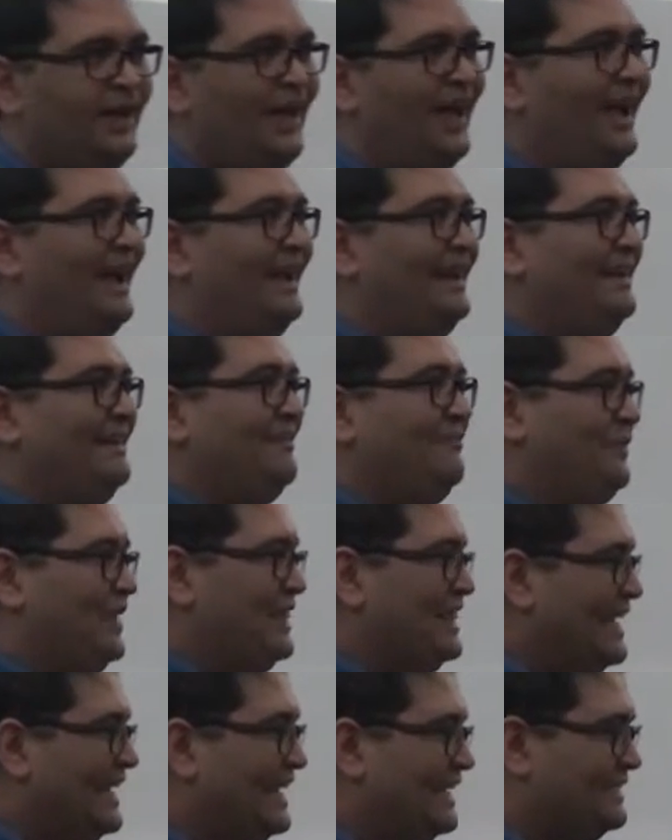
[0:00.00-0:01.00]
and when
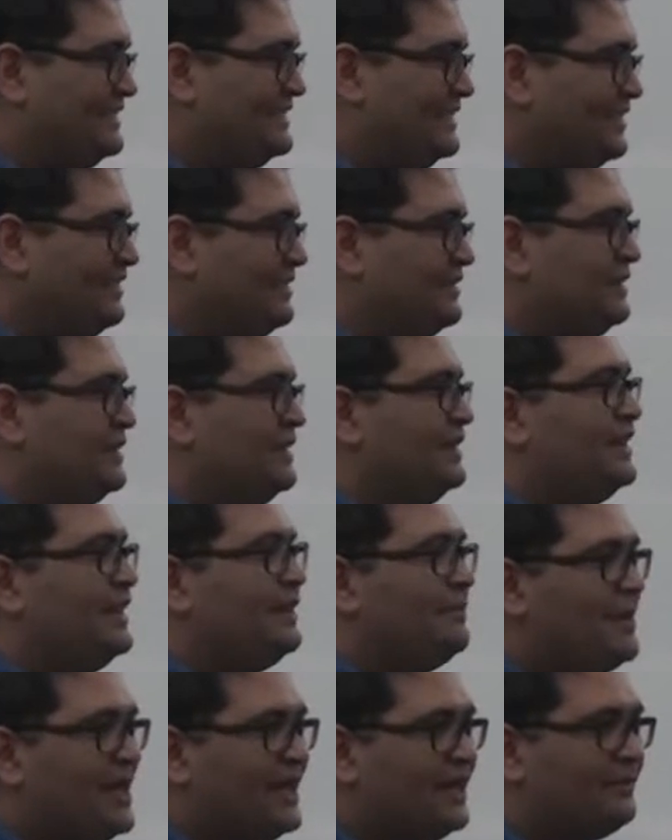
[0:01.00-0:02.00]
they get stuck,
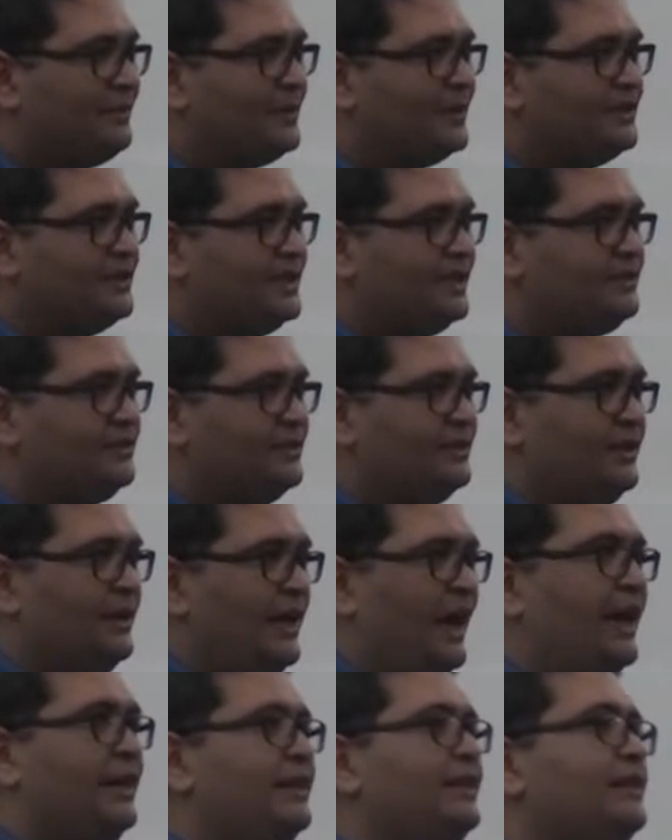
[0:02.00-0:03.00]
they'll make a purchase
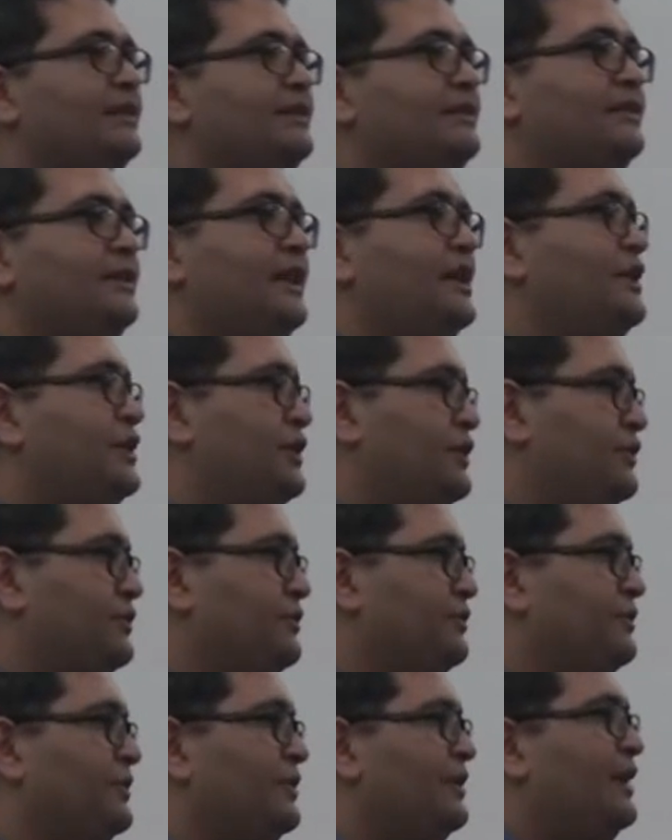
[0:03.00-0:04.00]
and they'll
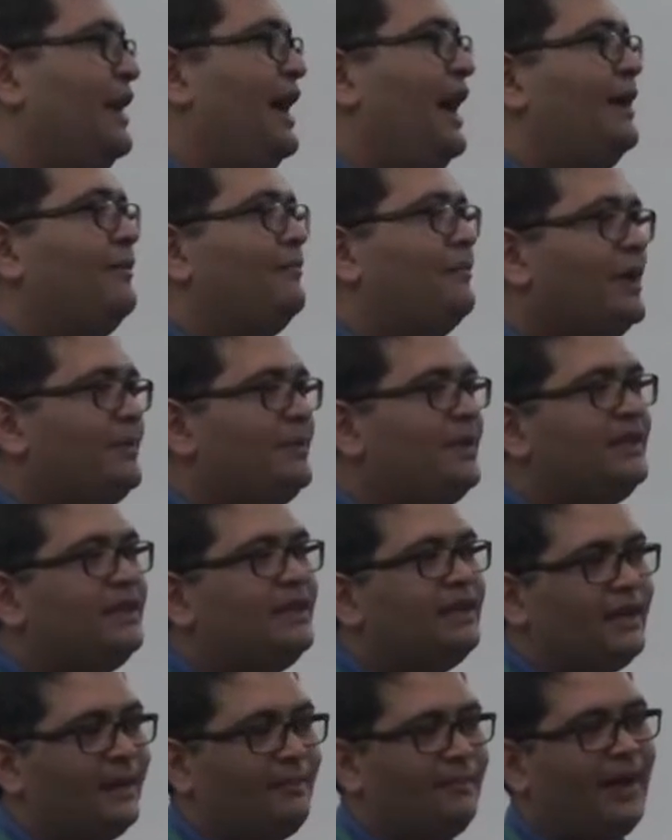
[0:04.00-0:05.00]
continue. And maybe
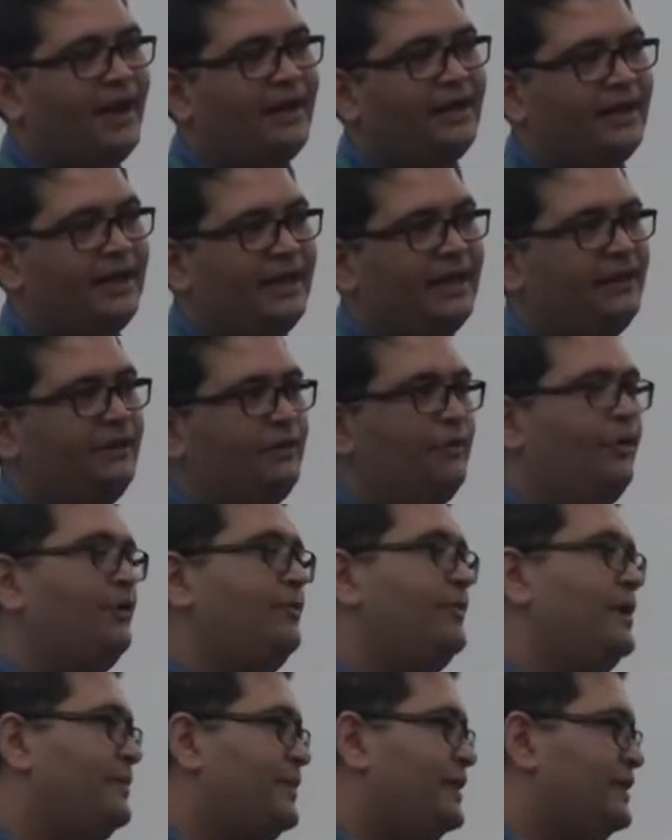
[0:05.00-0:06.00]
they'll come back again, or
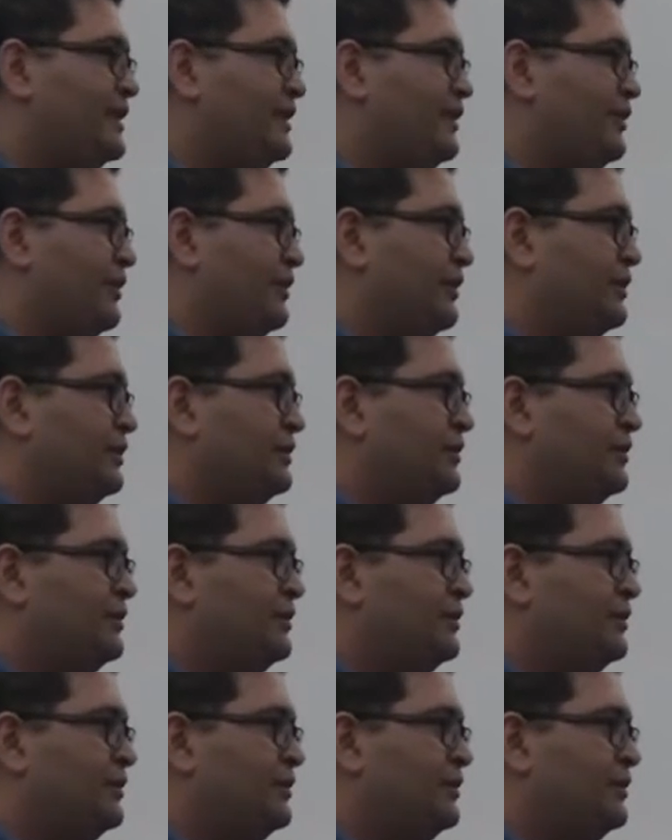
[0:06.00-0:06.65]
maybe they'll not.